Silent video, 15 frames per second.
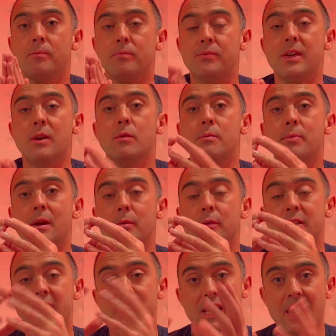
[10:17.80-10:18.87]
they would be able
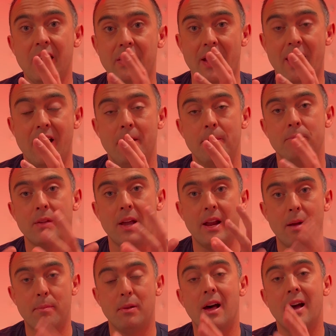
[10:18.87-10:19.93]
to take that and
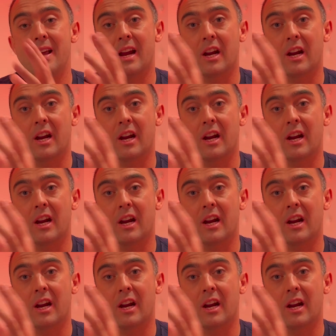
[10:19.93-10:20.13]
apply a